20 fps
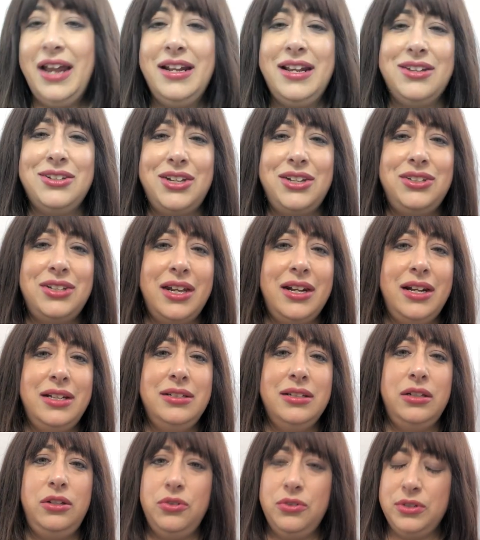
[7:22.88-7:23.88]
as I said, I
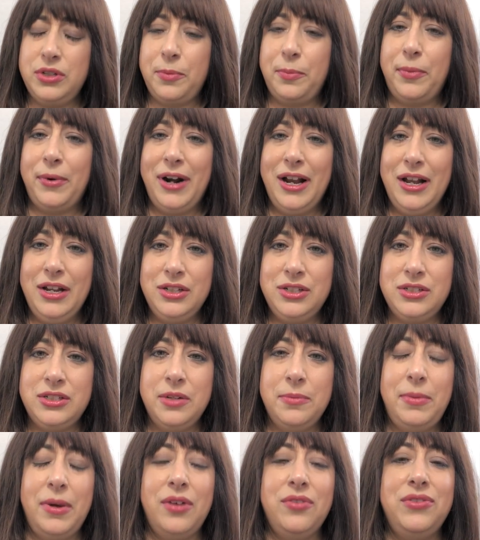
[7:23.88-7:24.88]
did use a brush
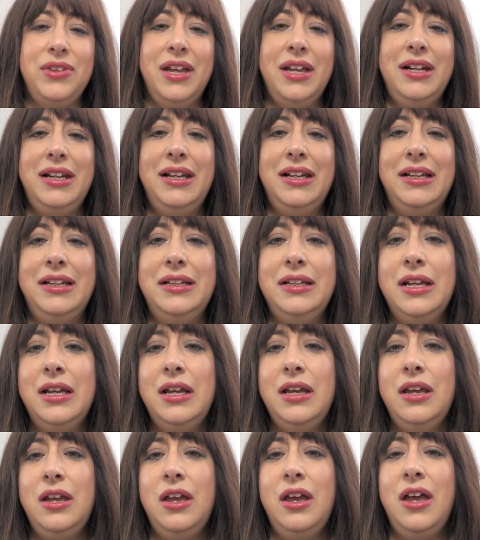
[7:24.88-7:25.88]
to buff that in.
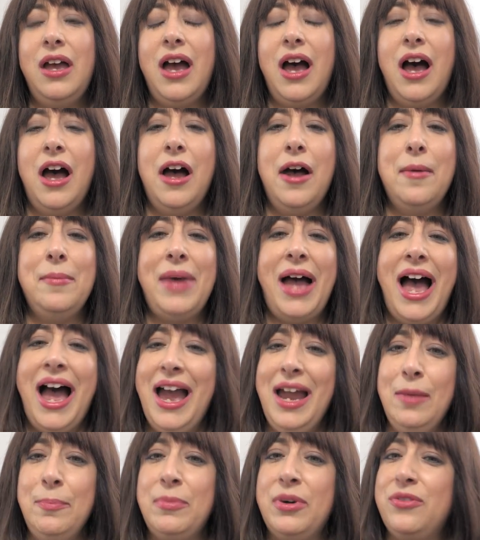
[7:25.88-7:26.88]

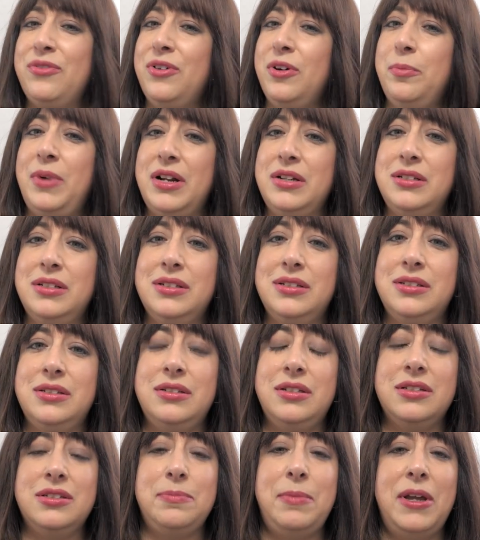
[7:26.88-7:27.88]
I prefer brushes
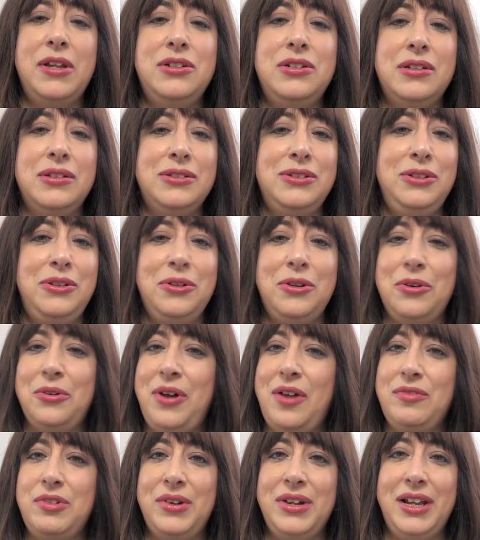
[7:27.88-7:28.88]
to sponges. You know,
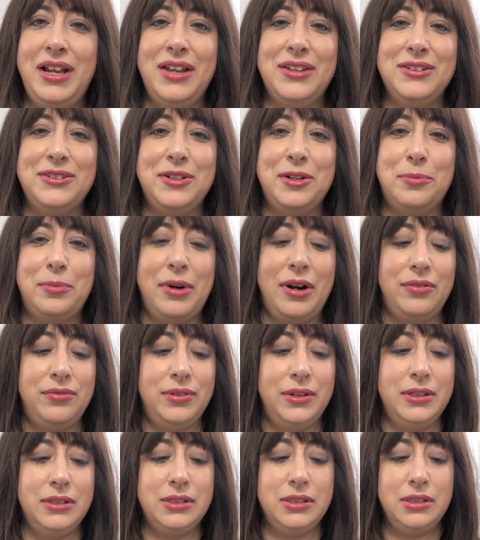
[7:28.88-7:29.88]
everyone has their
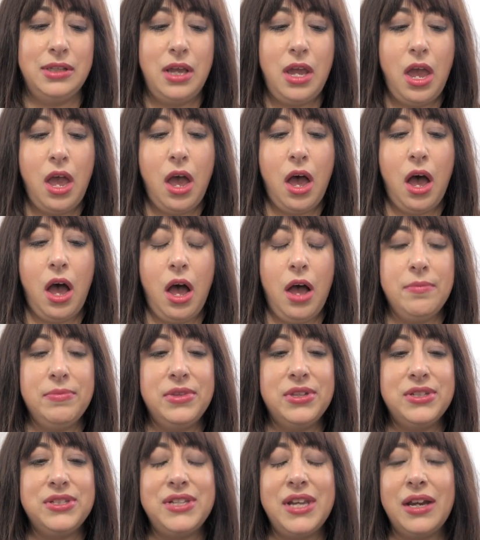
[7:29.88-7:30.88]
preference.
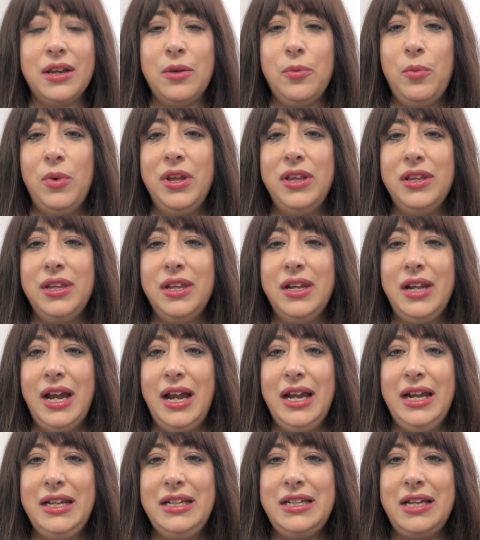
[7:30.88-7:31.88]
The second one that
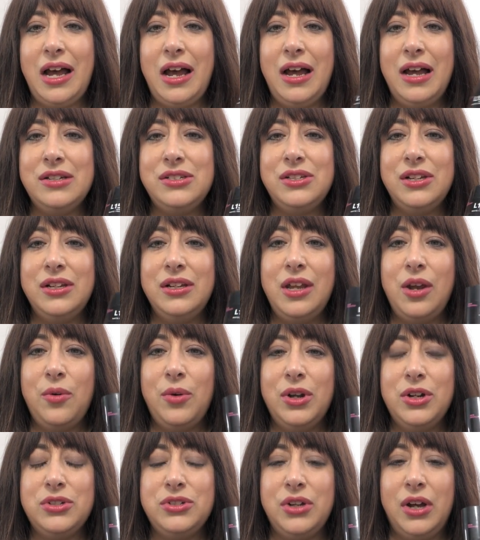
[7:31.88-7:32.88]
I got and I
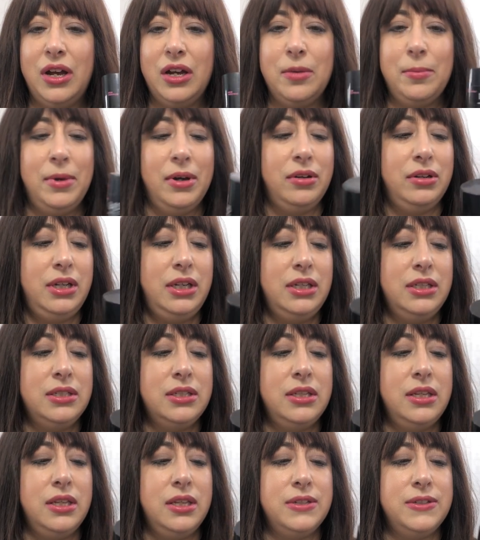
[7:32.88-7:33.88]
want to talk about
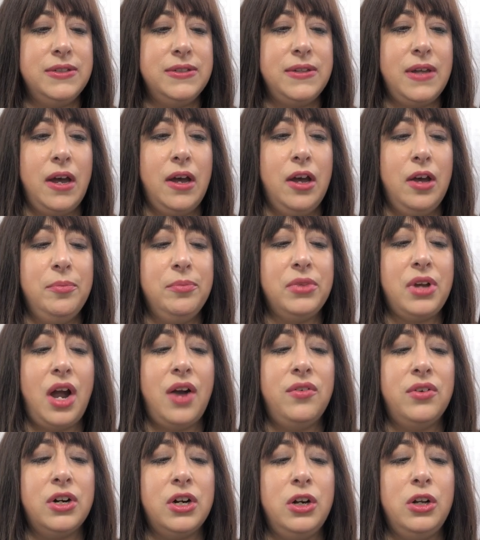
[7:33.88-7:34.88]
is this
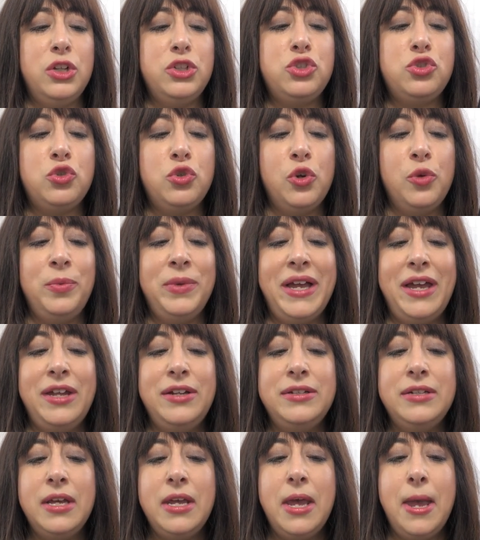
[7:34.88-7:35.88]
CoverGirl TrueBlend